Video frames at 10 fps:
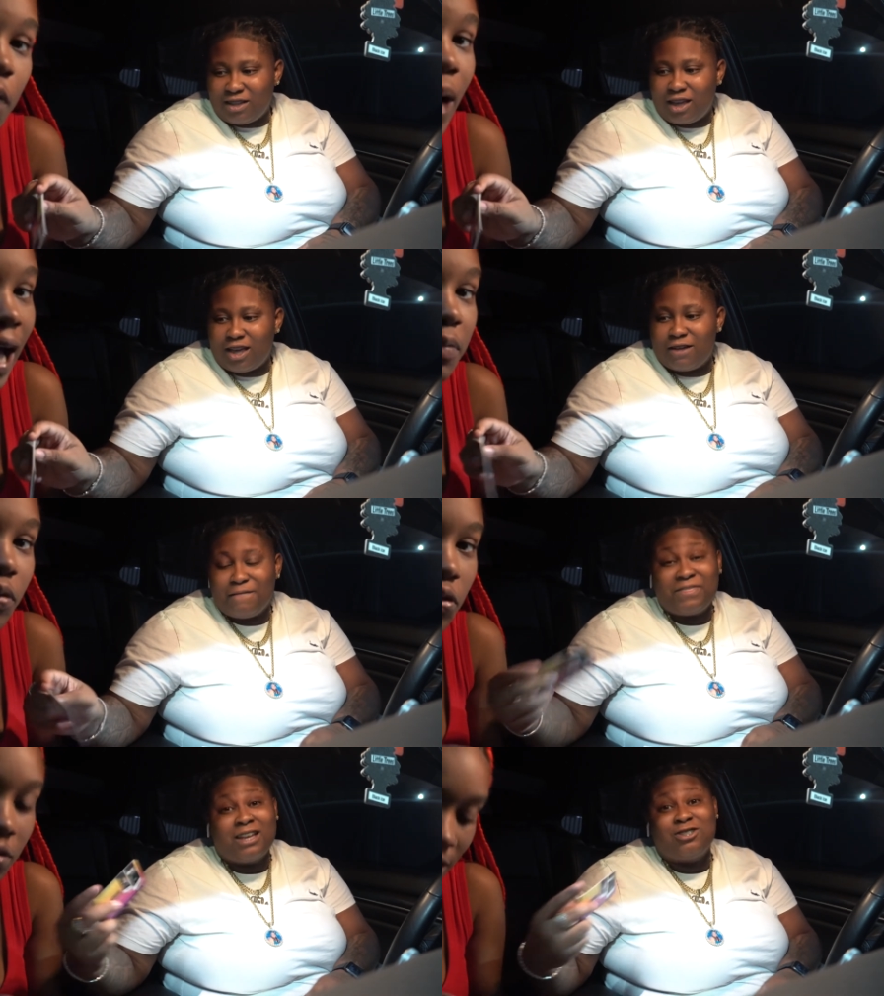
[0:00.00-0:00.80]
the yeah.
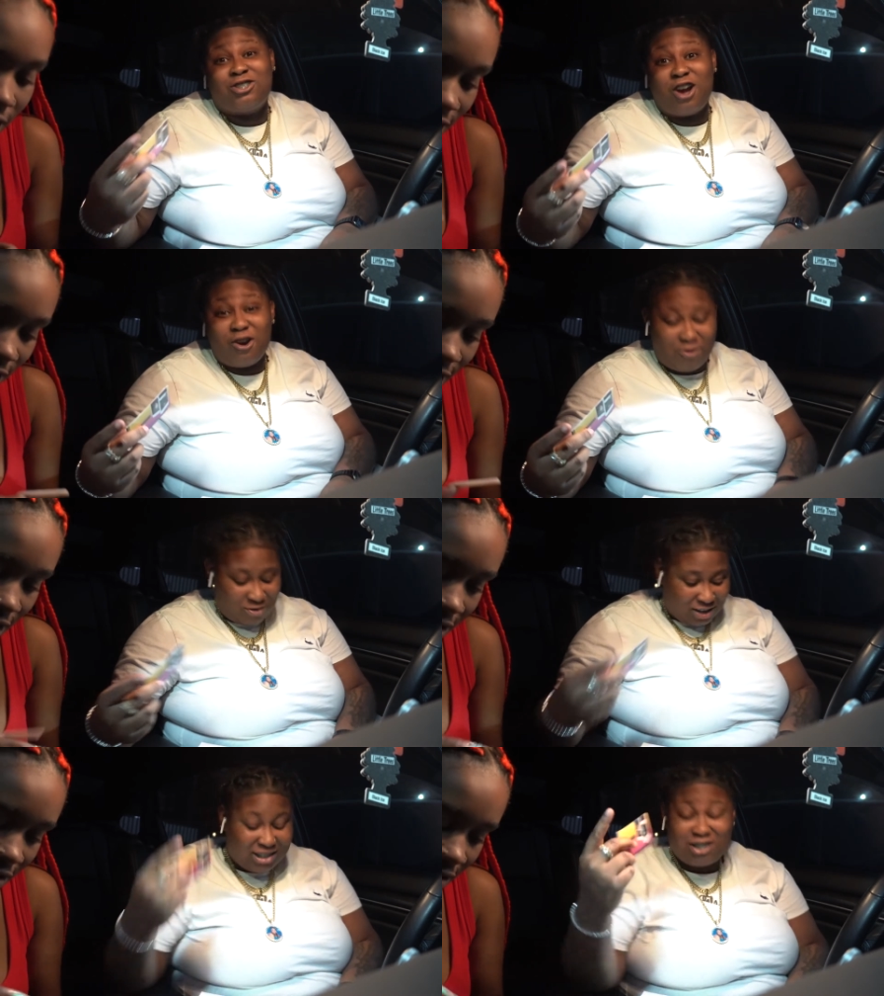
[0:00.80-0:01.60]
Bible. So
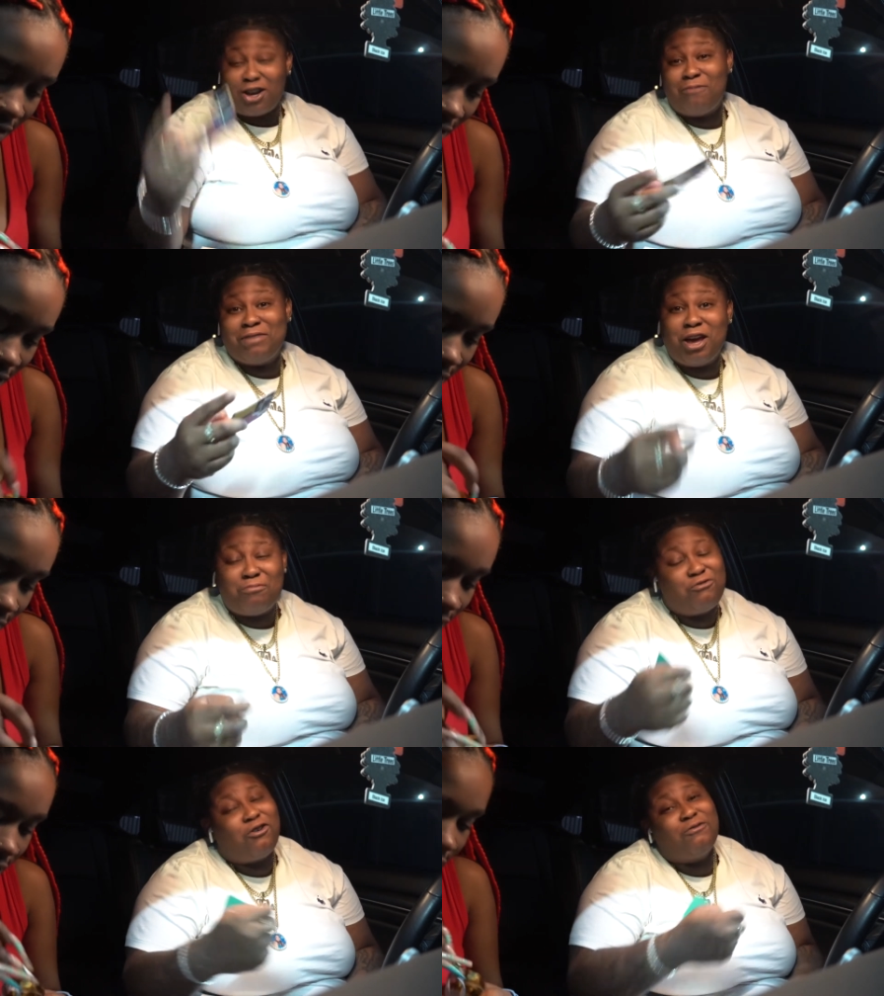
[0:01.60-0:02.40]
this is gonna be up
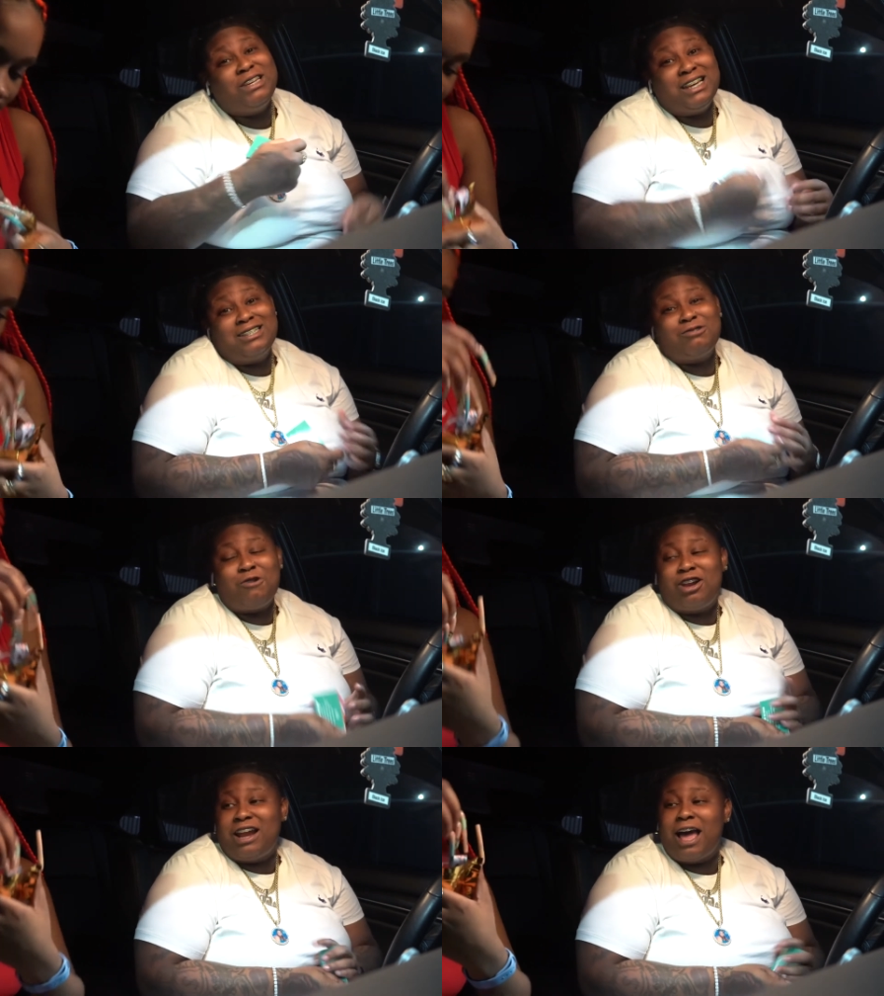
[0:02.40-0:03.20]
before we get to
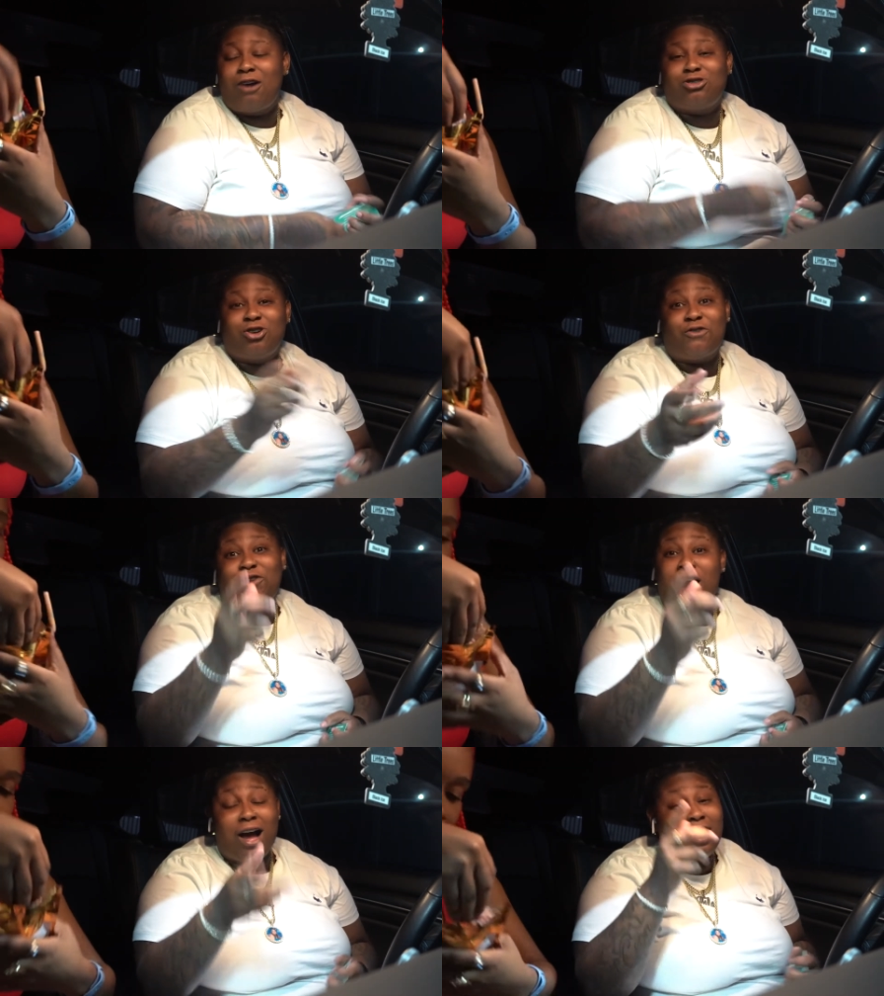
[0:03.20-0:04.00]
Rolling Loud. So if
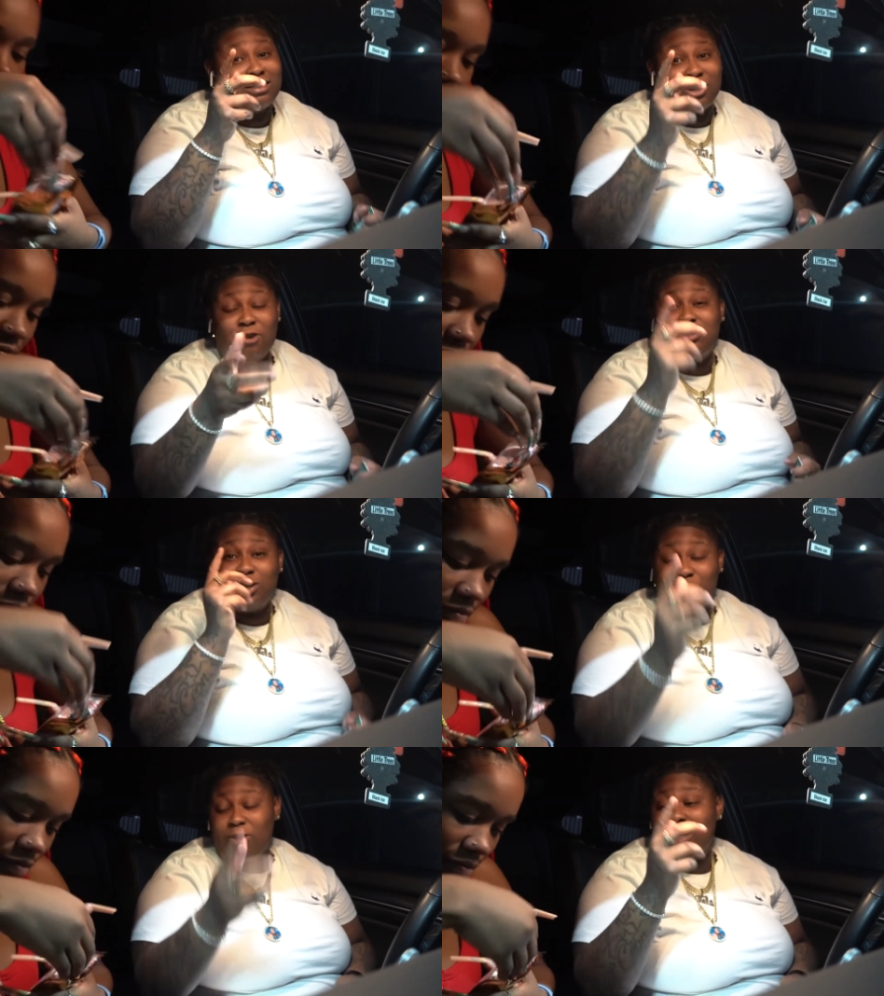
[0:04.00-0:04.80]
y'all go to
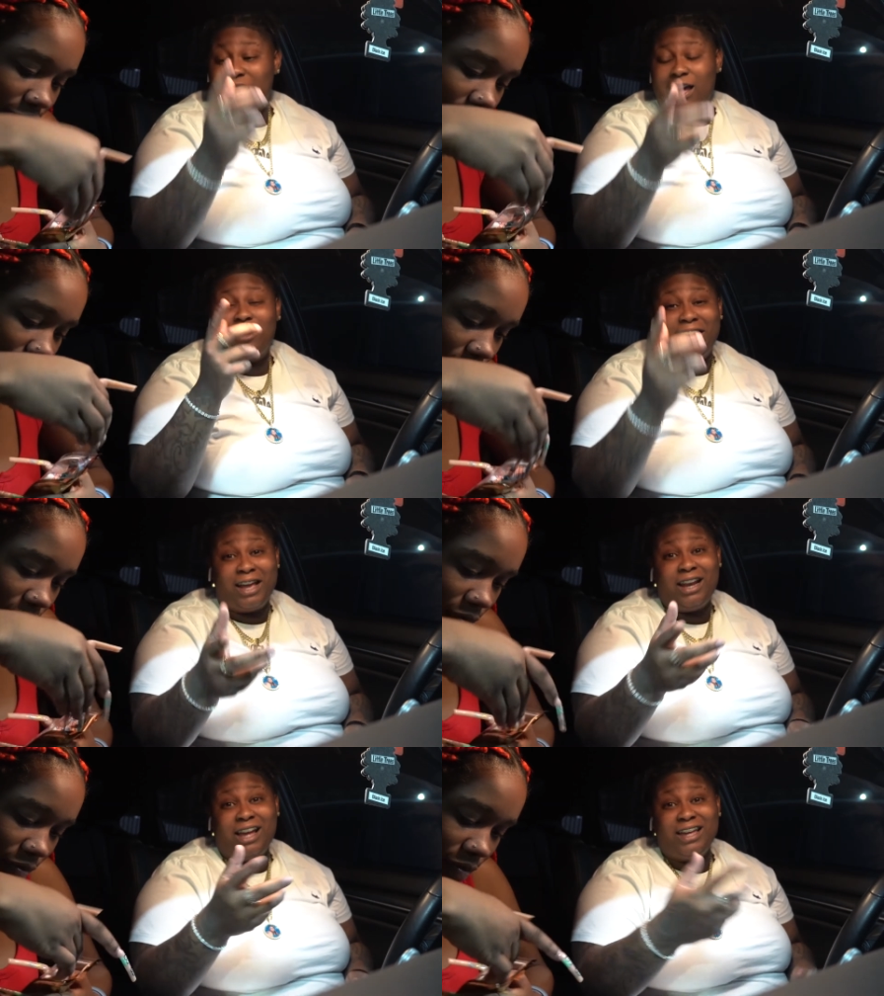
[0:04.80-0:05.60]
the Rolling Loud in
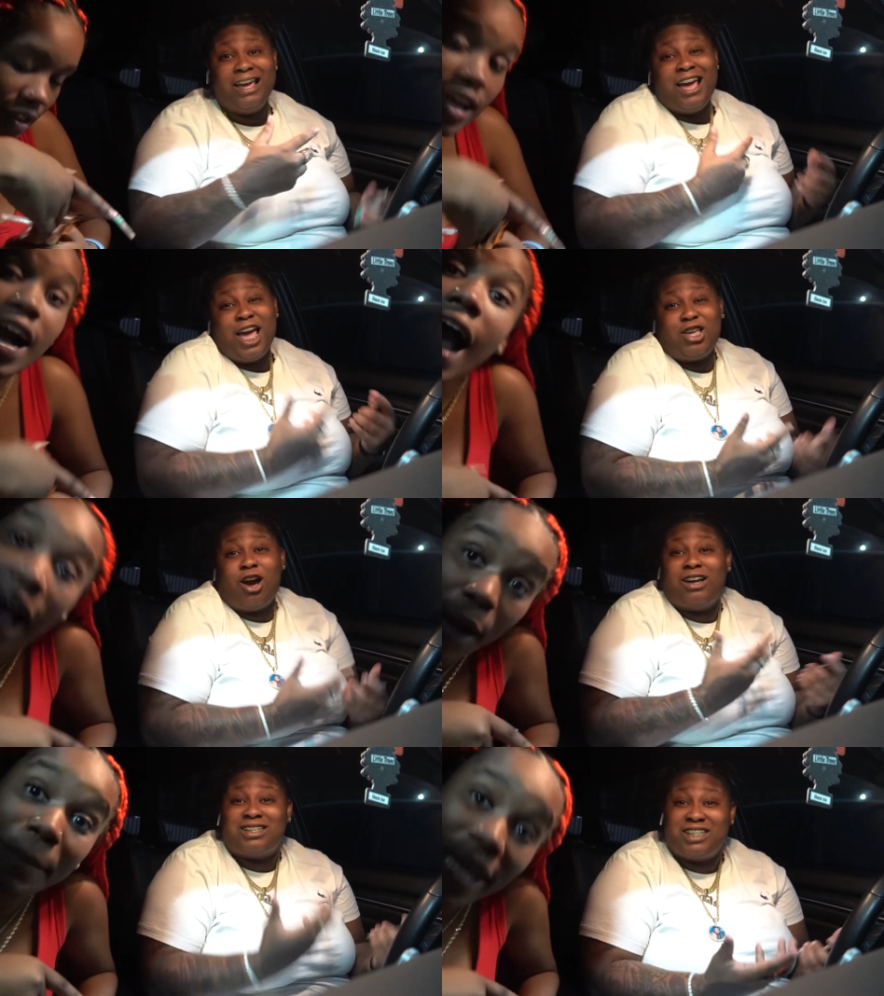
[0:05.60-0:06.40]
LA if and
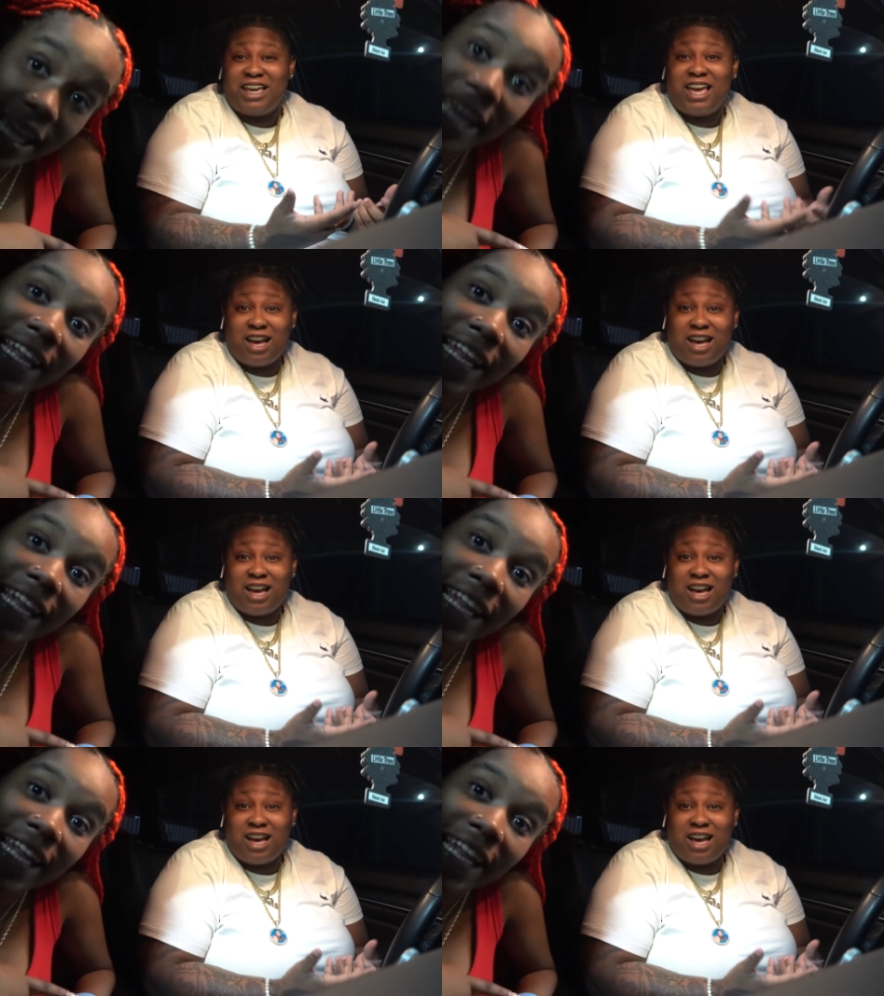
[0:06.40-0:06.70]
y'all see